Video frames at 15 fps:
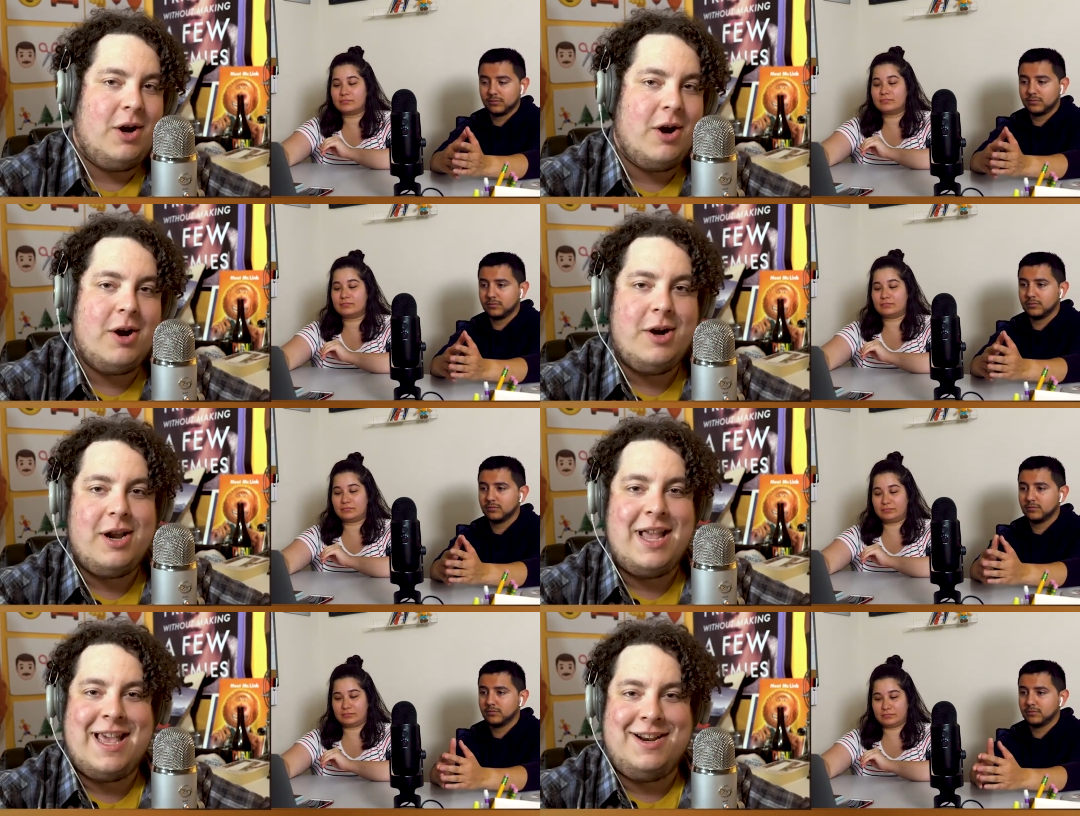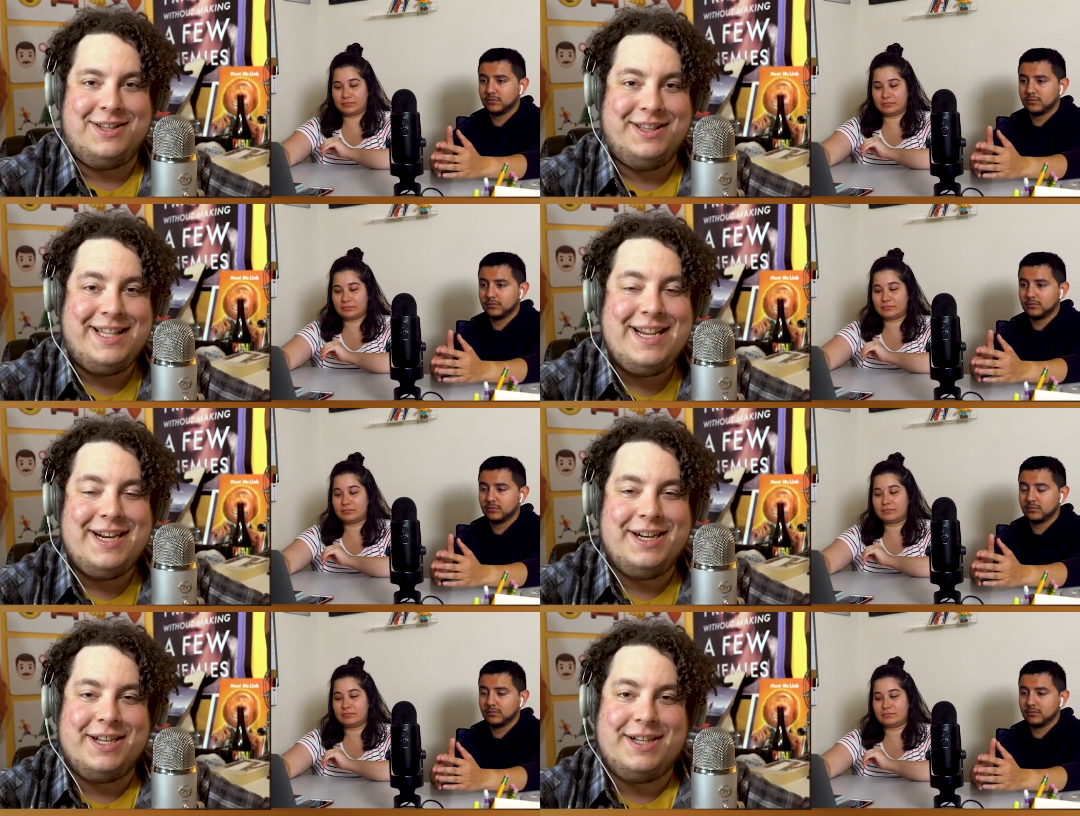Speaker 1: Art and
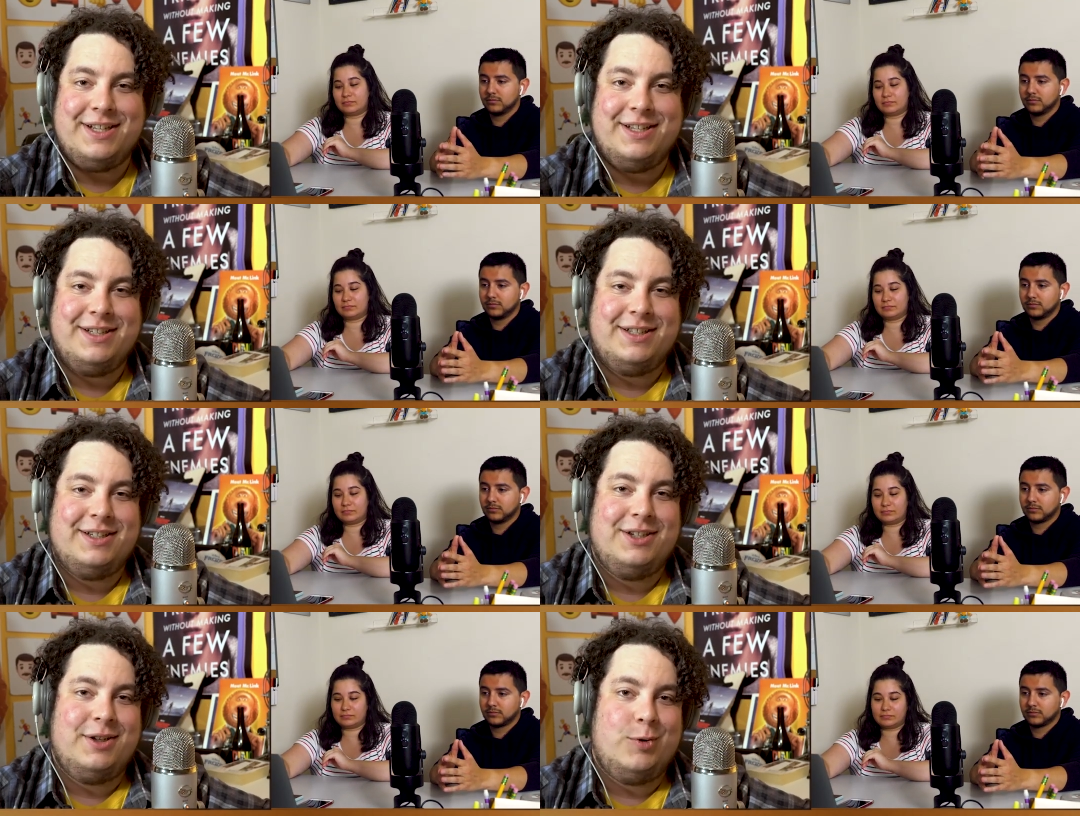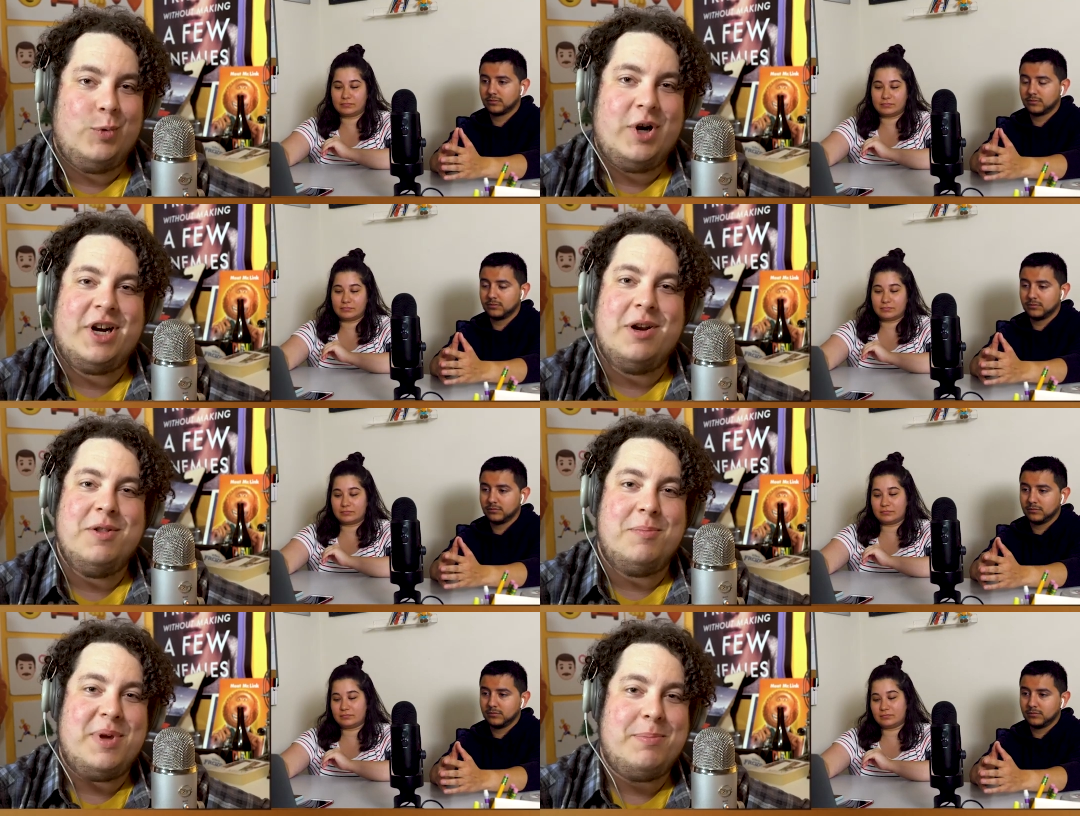Alina, where
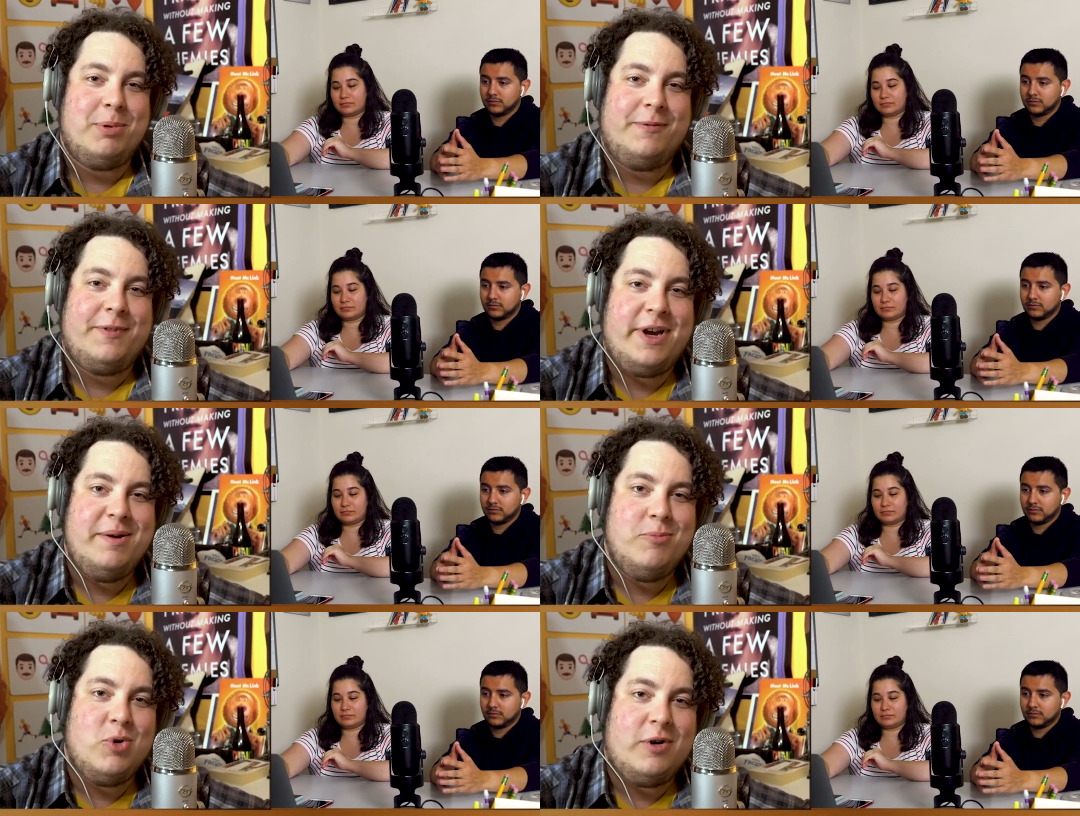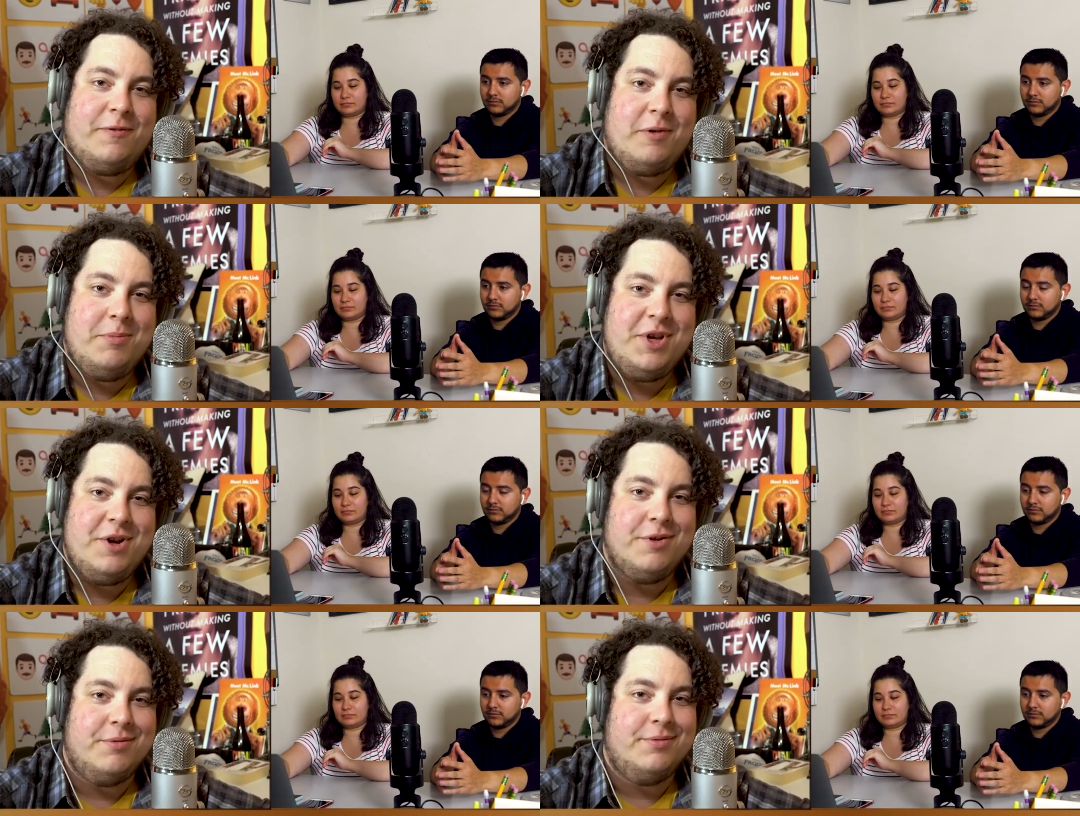can the people find more from
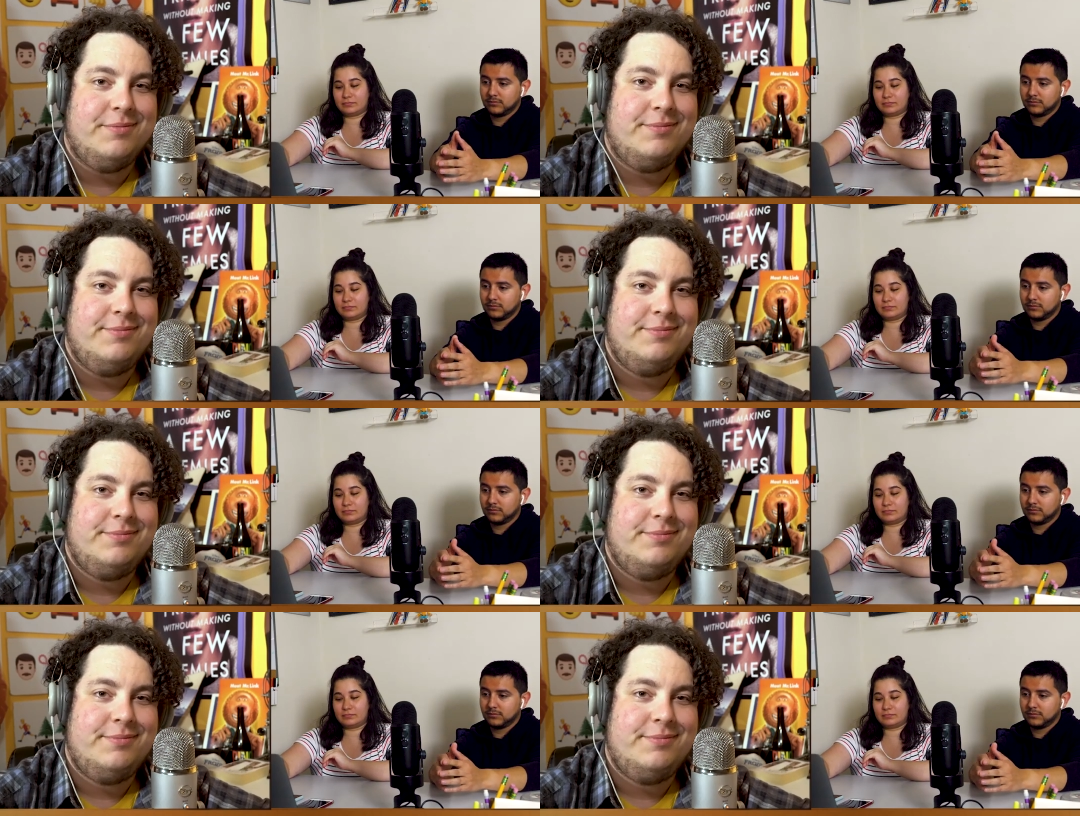you?